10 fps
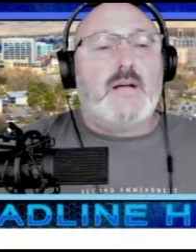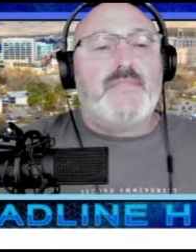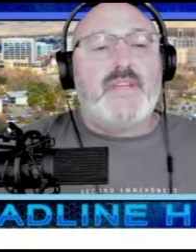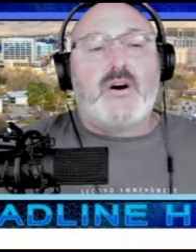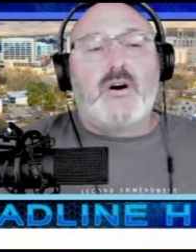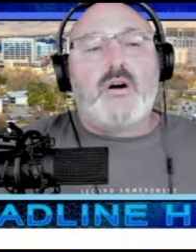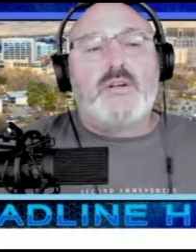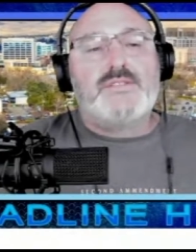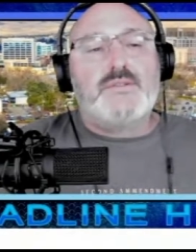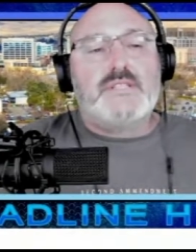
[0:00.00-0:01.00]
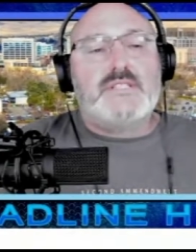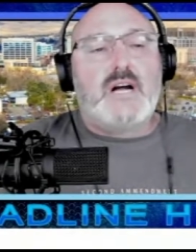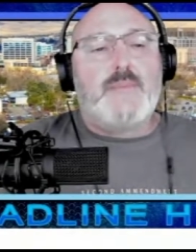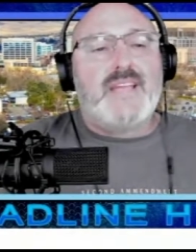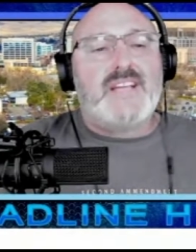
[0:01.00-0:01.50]
They are also the
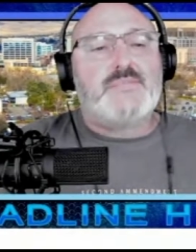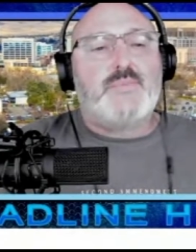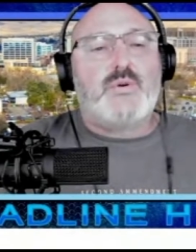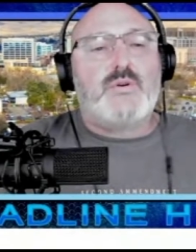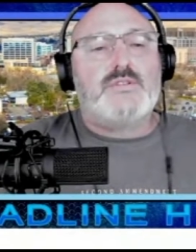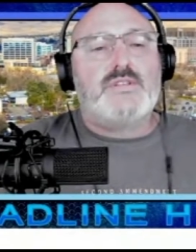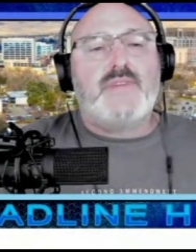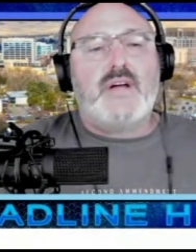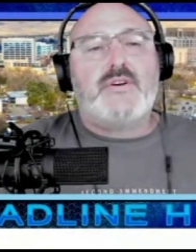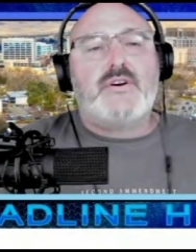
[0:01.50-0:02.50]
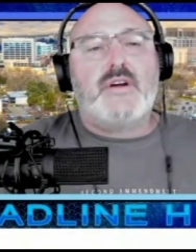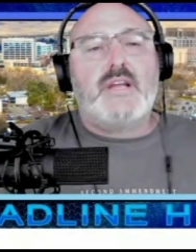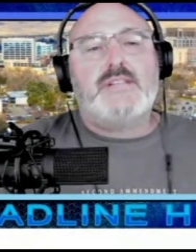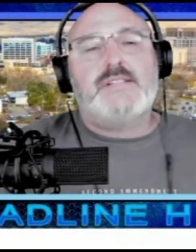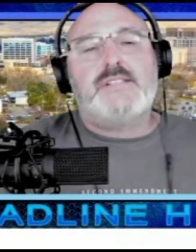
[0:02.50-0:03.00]
top exporters of other
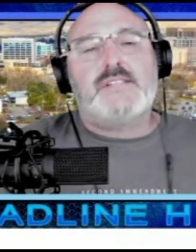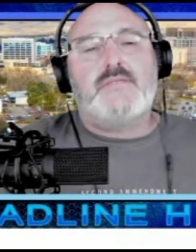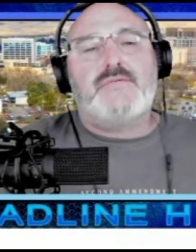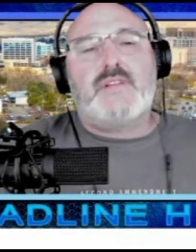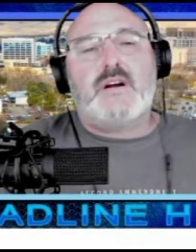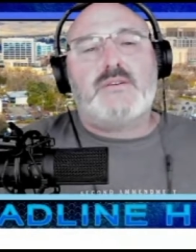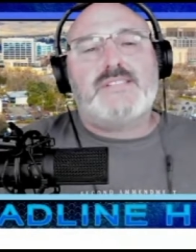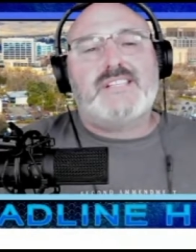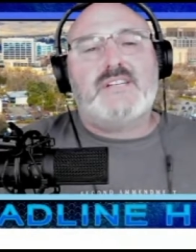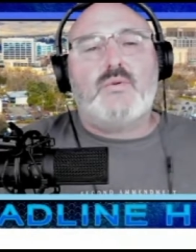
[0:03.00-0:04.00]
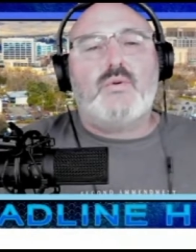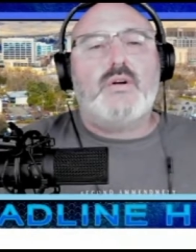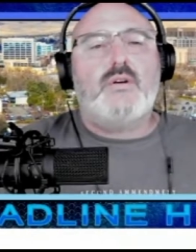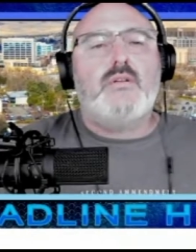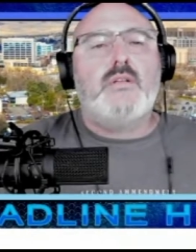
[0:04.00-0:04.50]
grains and sunflower seed
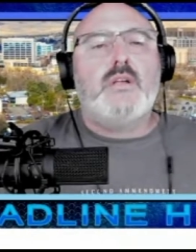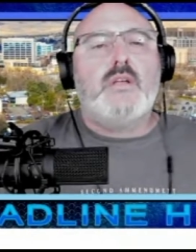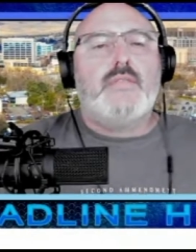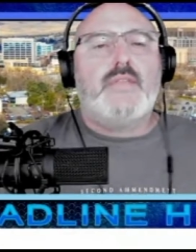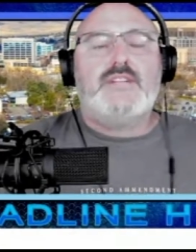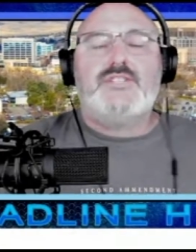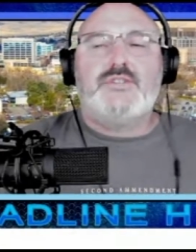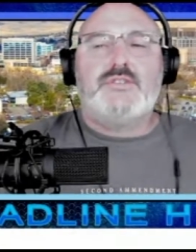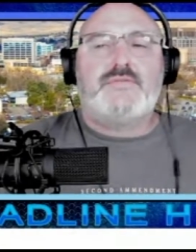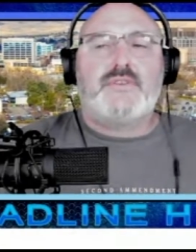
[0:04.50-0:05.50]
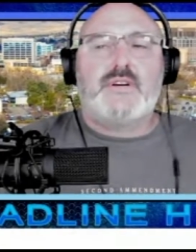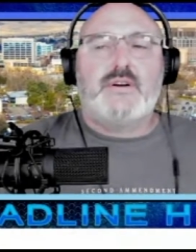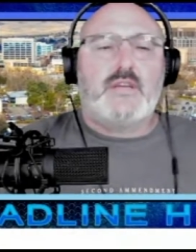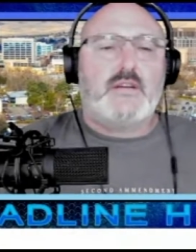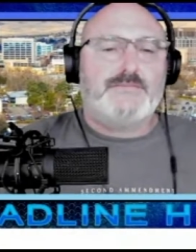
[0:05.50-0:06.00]
oil that is used for
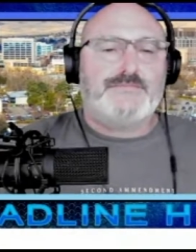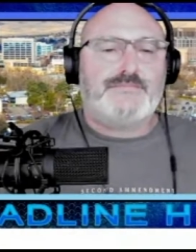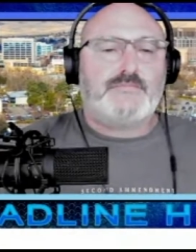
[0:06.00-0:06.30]
cooking.